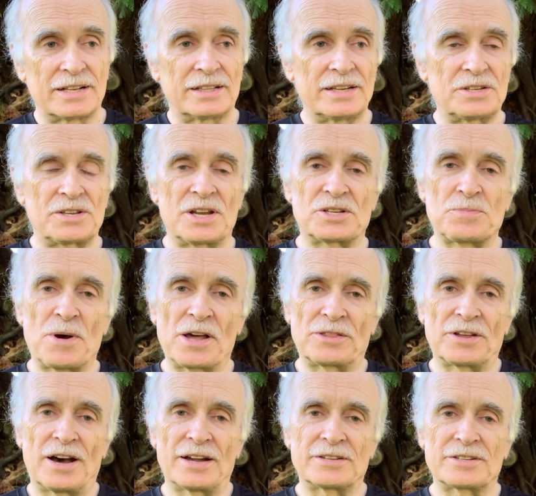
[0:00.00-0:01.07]
At least that's my
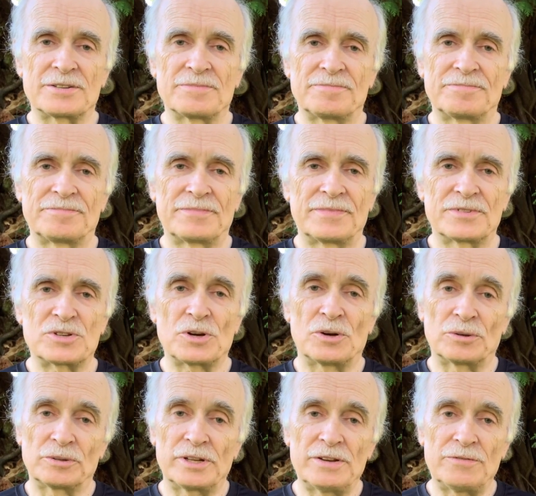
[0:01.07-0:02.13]
thoughts.
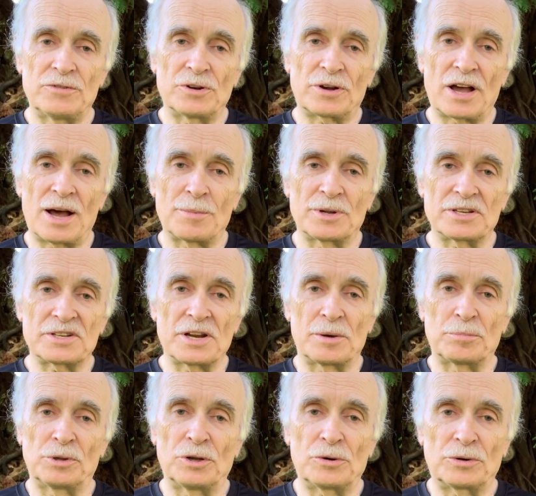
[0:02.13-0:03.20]
So leave your comments down
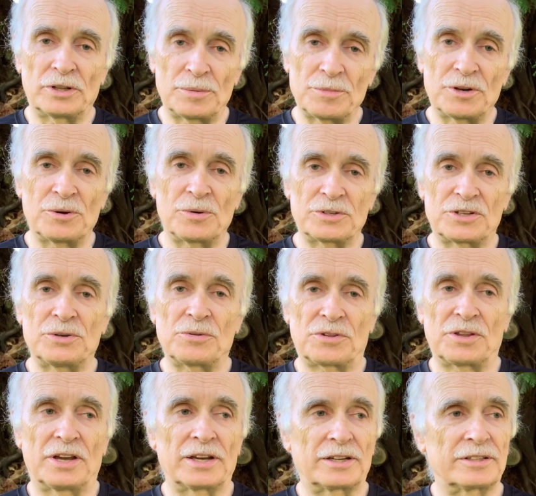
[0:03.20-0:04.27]
below and let me know what you
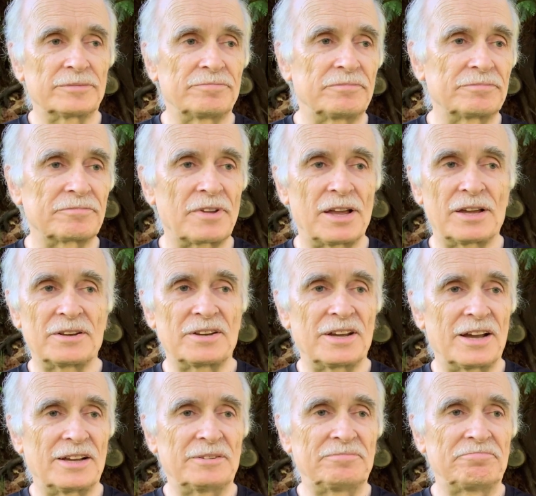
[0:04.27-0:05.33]
think. And
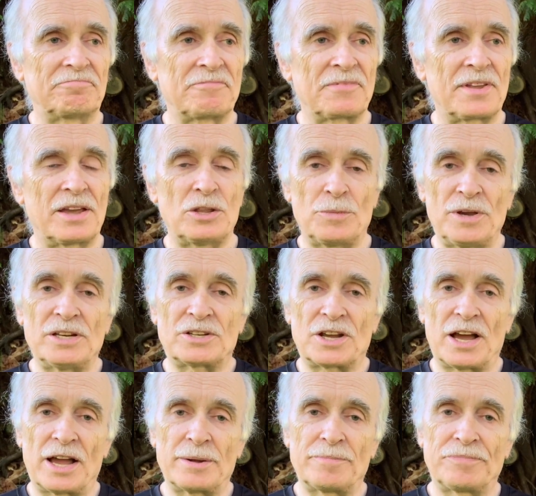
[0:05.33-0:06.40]
uh, in the
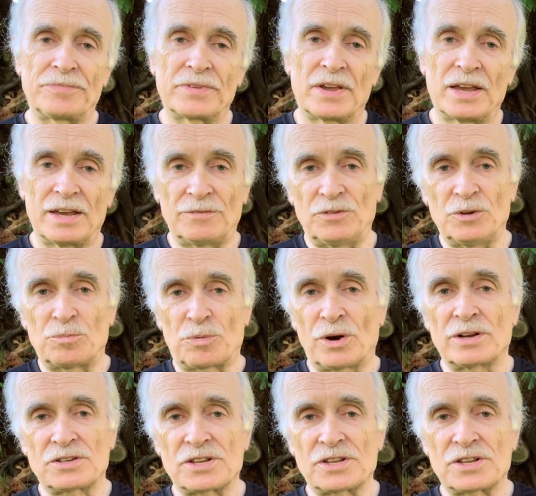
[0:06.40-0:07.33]
meantime, if you'd press